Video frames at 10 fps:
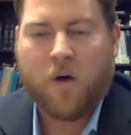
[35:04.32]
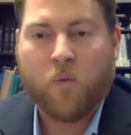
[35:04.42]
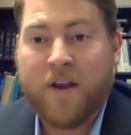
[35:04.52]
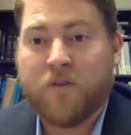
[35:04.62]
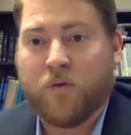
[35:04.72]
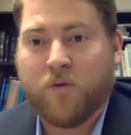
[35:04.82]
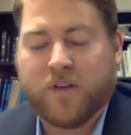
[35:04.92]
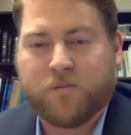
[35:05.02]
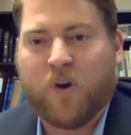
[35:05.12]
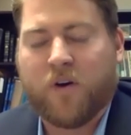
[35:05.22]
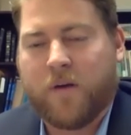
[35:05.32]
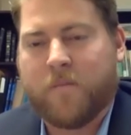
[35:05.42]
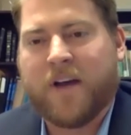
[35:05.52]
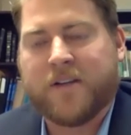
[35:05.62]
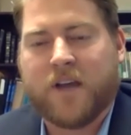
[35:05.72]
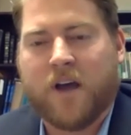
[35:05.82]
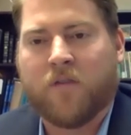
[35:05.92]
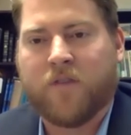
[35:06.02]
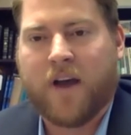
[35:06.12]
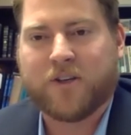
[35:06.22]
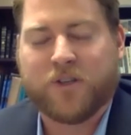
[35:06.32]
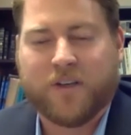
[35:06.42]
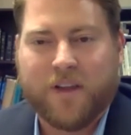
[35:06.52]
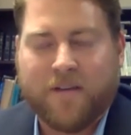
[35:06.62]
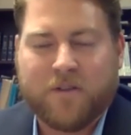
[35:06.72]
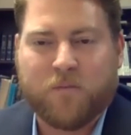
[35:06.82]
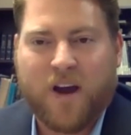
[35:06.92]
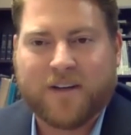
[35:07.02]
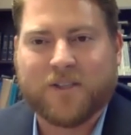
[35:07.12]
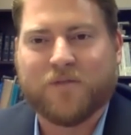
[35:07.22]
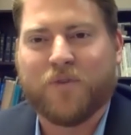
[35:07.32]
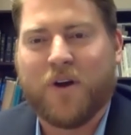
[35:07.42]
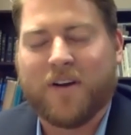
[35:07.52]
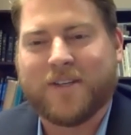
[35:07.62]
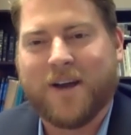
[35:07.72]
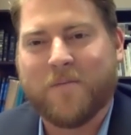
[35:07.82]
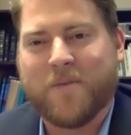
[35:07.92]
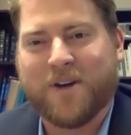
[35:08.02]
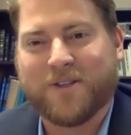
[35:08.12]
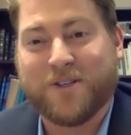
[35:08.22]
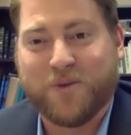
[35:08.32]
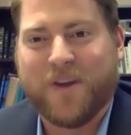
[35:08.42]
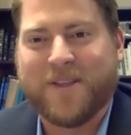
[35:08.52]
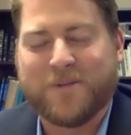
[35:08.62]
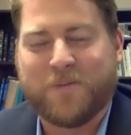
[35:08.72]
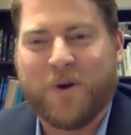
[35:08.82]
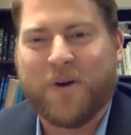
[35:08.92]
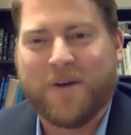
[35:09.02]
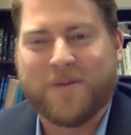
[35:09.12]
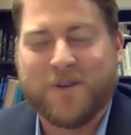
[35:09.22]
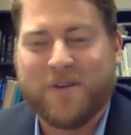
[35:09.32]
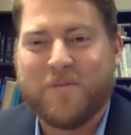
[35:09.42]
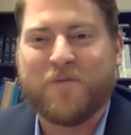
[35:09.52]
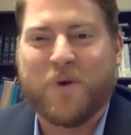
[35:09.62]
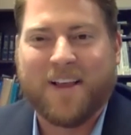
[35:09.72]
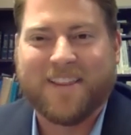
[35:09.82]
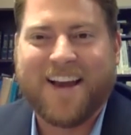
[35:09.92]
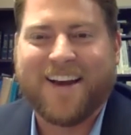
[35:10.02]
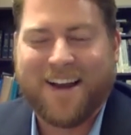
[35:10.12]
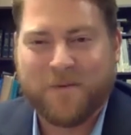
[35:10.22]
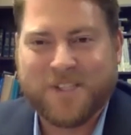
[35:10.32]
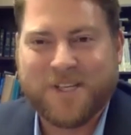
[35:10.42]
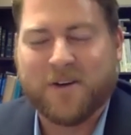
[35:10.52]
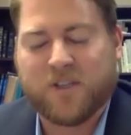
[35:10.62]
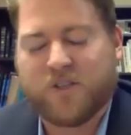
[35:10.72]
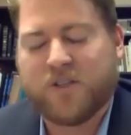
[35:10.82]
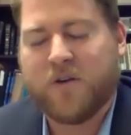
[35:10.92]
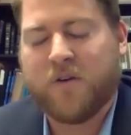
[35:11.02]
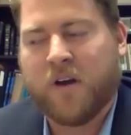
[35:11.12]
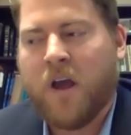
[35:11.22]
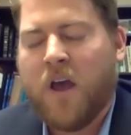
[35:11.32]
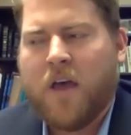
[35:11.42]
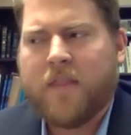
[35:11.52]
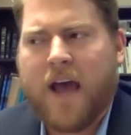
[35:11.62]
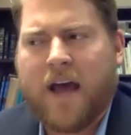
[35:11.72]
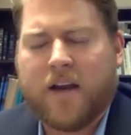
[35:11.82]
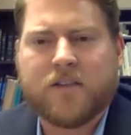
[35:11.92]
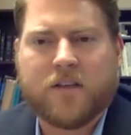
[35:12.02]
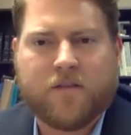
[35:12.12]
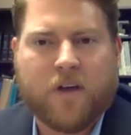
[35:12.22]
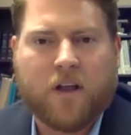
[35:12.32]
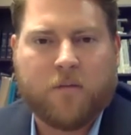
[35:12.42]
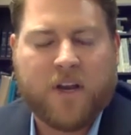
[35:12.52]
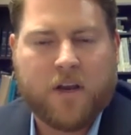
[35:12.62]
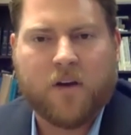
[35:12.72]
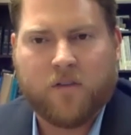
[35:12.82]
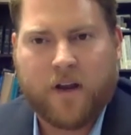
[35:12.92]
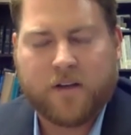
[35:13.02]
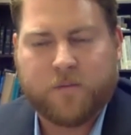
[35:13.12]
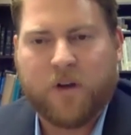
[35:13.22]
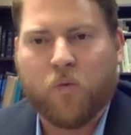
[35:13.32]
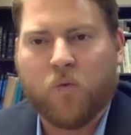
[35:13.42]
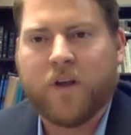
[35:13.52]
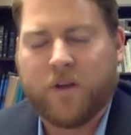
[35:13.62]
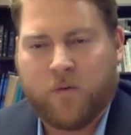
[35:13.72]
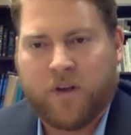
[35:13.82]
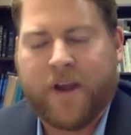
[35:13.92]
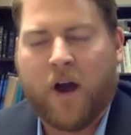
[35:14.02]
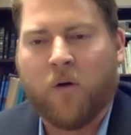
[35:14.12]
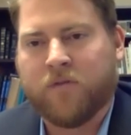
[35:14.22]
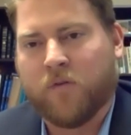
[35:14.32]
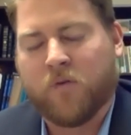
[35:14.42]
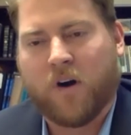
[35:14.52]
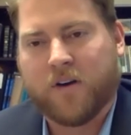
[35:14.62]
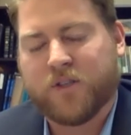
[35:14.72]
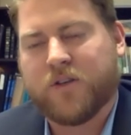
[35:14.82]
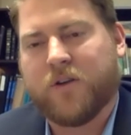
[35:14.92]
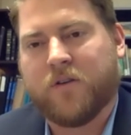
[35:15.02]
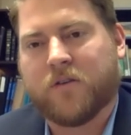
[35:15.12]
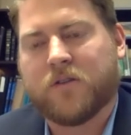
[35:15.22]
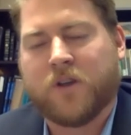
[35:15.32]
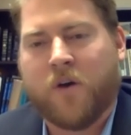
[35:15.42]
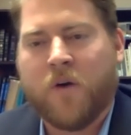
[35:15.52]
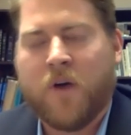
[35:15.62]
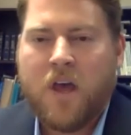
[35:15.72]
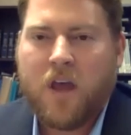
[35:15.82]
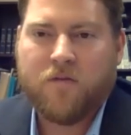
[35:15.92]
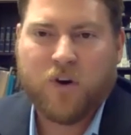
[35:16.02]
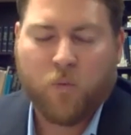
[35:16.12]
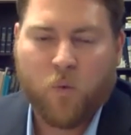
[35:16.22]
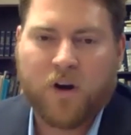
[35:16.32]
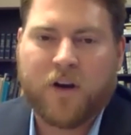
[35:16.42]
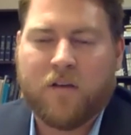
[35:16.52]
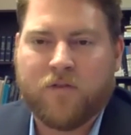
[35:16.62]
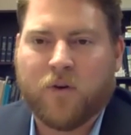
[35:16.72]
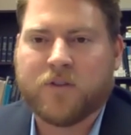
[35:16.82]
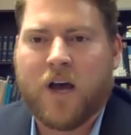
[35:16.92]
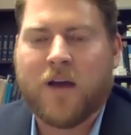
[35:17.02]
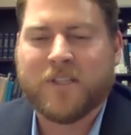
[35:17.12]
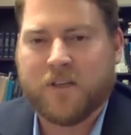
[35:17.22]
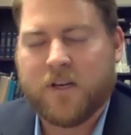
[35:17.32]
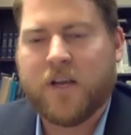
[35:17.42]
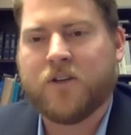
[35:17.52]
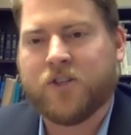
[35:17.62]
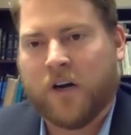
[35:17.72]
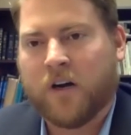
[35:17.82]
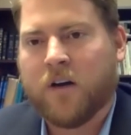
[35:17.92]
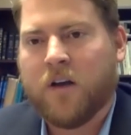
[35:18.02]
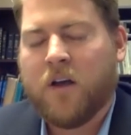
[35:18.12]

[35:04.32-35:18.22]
went through this program myself, I actually left the practice of law to come here to join this program. So even before I led it, I was here as a student. That is a development here that has been really, really helpful for our students. So if you're working full-time as a teacher,